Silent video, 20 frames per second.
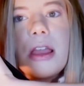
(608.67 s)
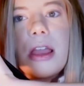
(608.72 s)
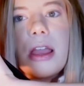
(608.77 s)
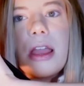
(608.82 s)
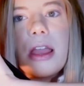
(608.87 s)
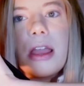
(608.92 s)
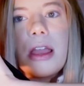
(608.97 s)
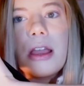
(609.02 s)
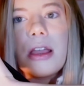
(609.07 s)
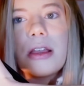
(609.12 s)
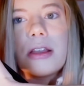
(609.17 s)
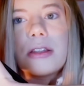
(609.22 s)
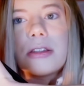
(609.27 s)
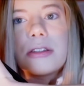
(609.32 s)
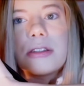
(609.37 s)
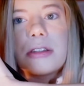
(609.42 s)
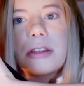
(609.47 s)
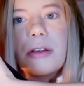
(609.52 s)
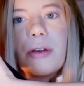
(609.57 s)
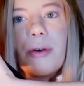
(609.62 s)

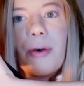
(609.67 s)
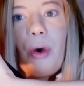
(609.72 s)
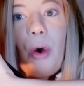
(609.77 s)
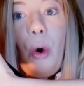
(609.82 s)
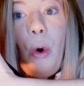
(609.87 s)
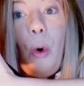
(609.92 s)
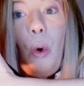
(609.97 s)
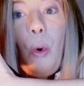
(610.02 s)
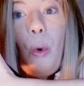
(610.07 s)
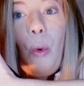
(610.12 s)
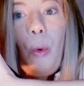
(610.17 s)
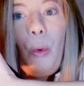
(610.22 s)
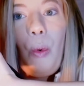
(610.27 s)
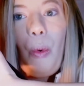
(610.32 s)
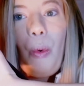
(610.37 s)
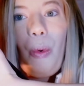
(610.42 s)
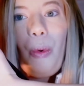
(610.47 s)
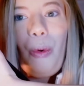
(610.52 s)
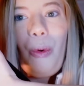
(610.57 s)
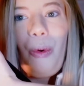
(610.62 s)
and
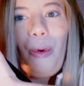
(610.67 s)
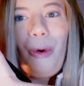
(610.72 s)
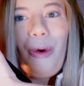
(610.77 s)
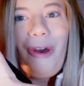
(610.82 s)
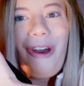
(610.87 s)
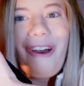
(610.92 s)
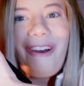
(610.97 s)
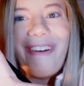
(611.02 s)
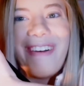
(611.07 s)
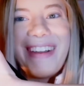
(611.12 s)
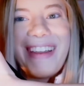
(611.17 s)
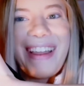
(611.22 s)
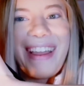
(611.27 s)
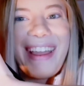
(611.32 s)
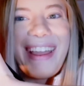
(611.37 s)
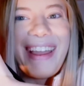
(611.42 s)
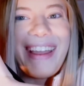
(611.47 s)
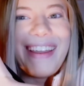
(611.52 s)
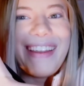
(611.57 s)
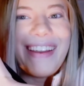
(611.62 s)

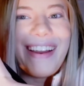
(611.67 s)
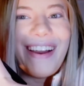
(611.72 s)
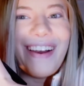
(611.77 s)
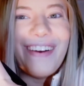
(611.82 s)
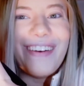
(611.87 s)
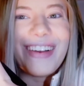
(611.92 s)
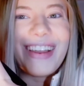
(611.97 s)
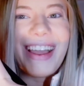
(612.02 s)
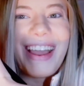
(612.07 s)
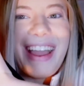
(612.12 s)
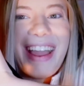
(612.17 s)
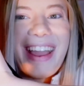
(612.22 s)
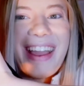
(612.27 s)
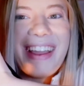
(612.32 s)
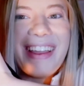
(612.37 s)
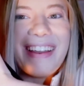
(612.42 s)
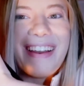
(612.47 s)
okay,